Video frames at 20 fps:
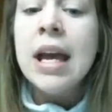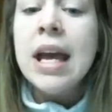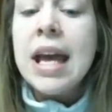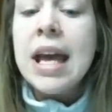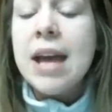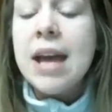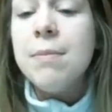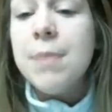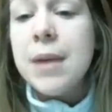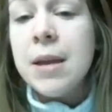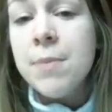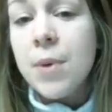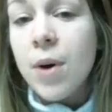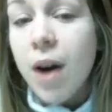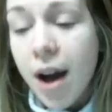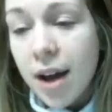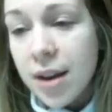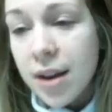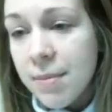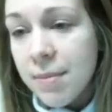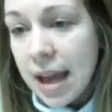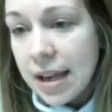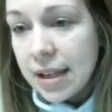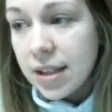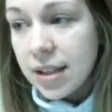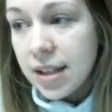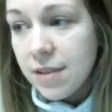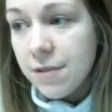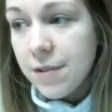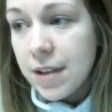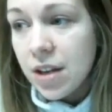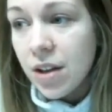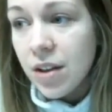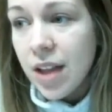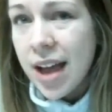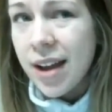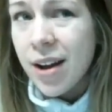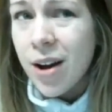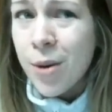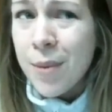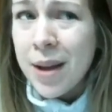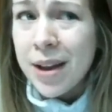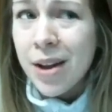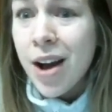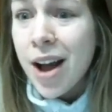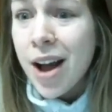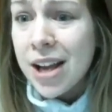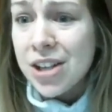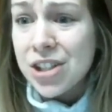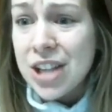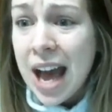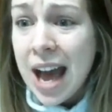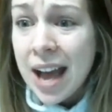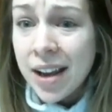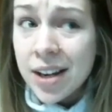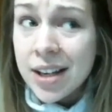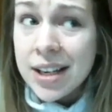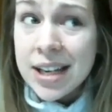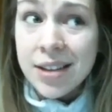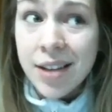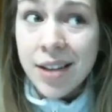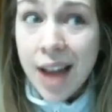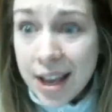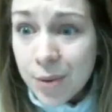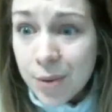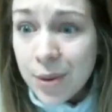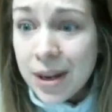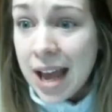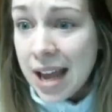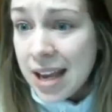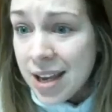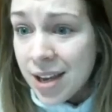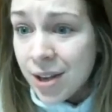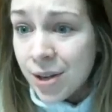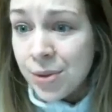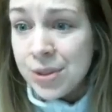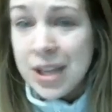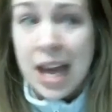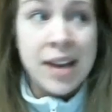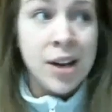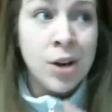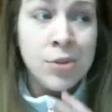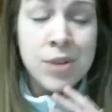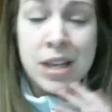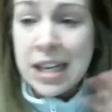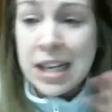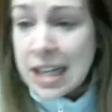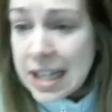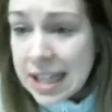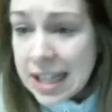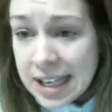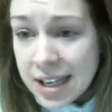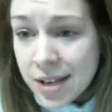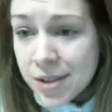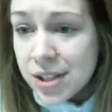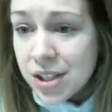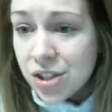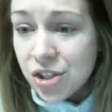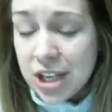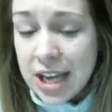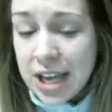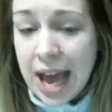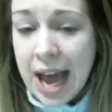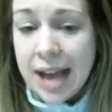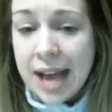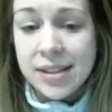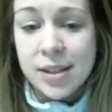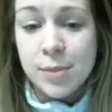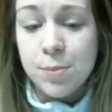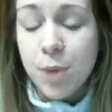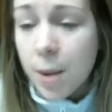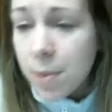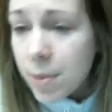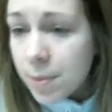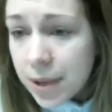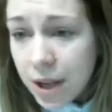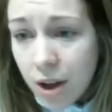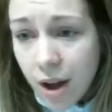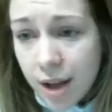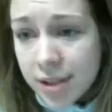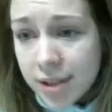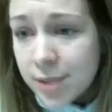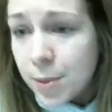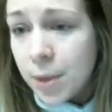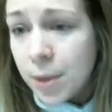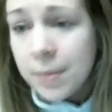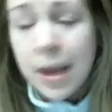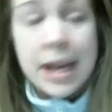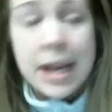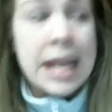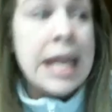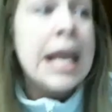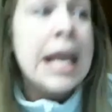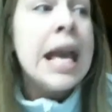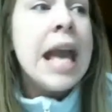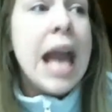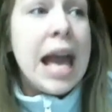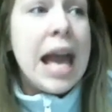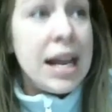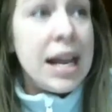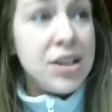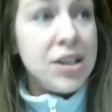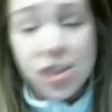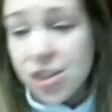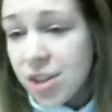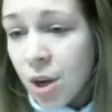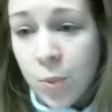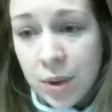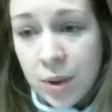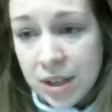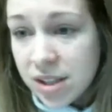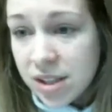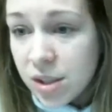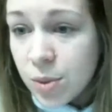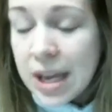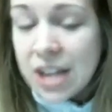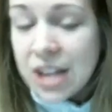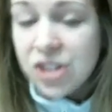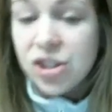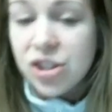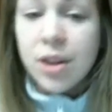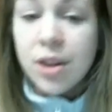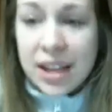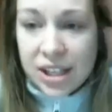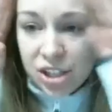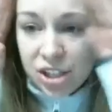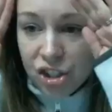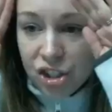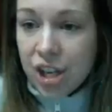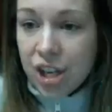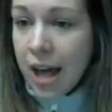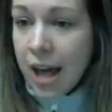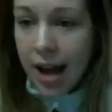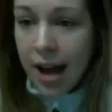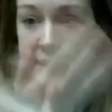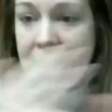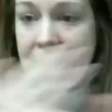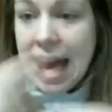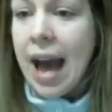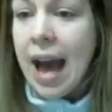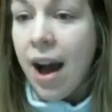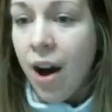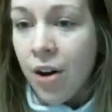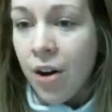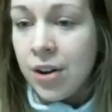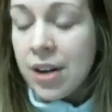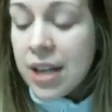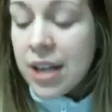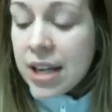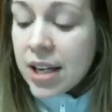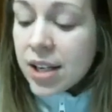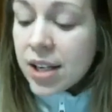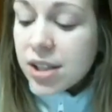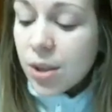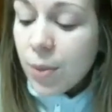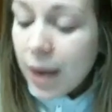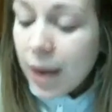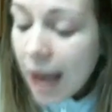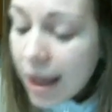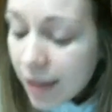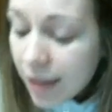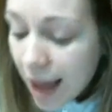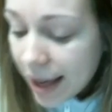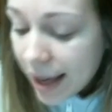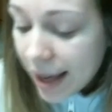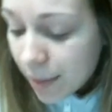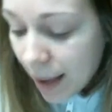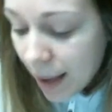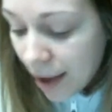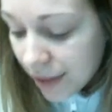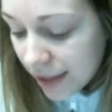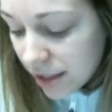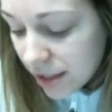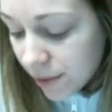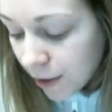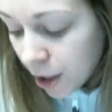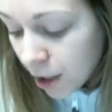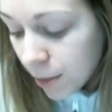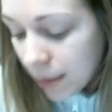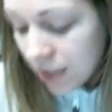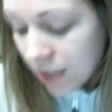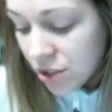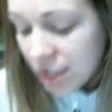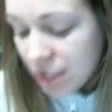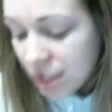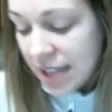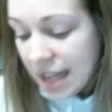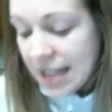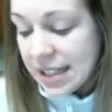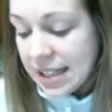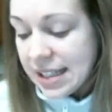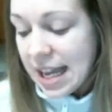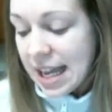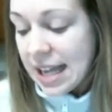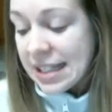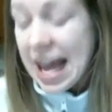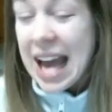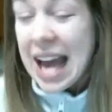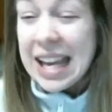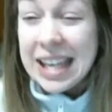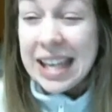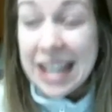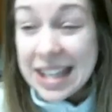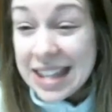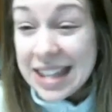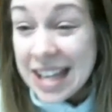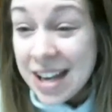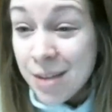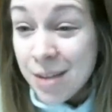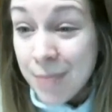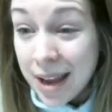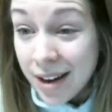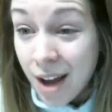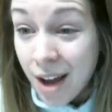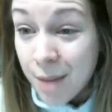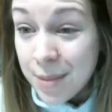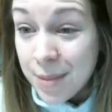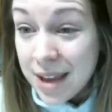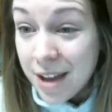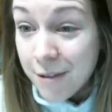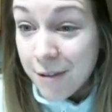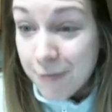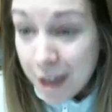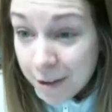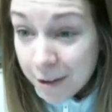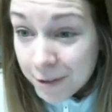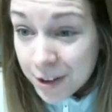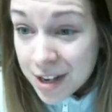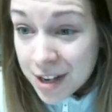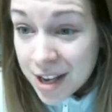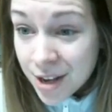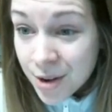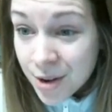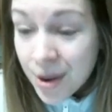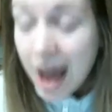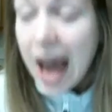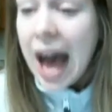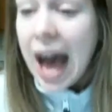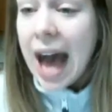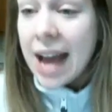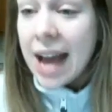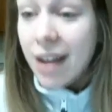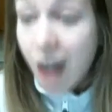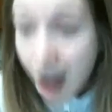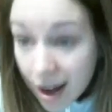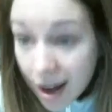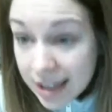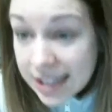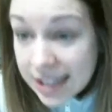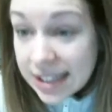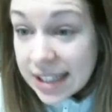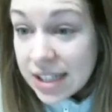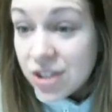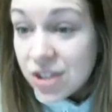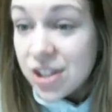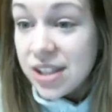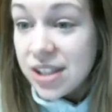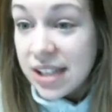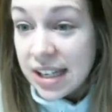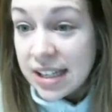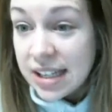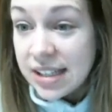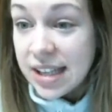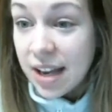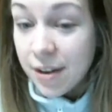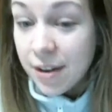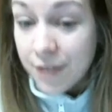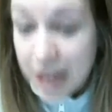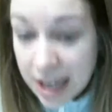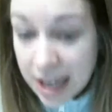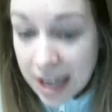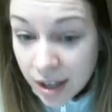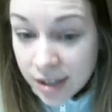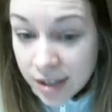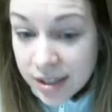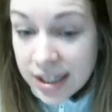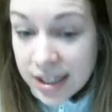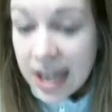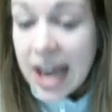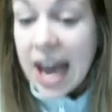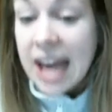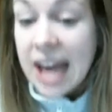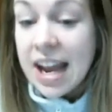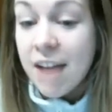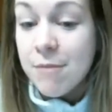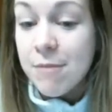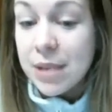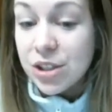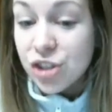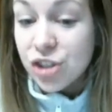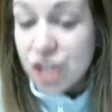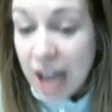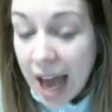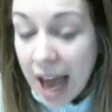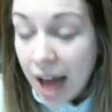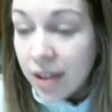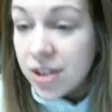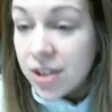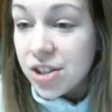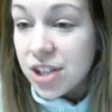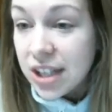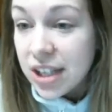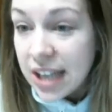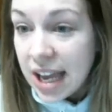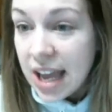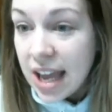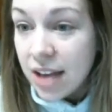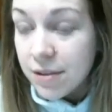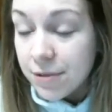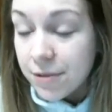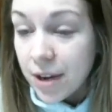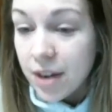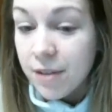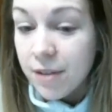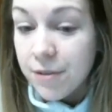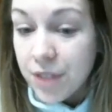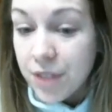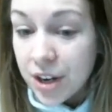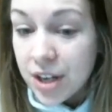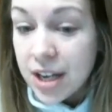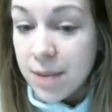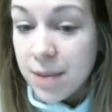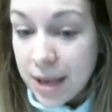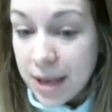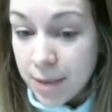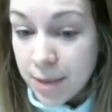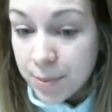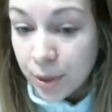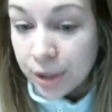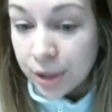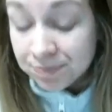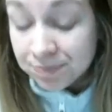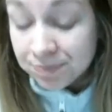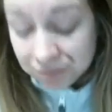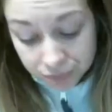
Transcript: And people automatically feel like, oh my gosh, I already like what I use. I don't need anything else that she has. It probably costs more money, and I just don't want to switch. So they shut us out. So what I like about this verbiage is that it says, I get that it may not be a fit for you. I honestly just need a set of ears, and I've been challenged to get in front of 30 people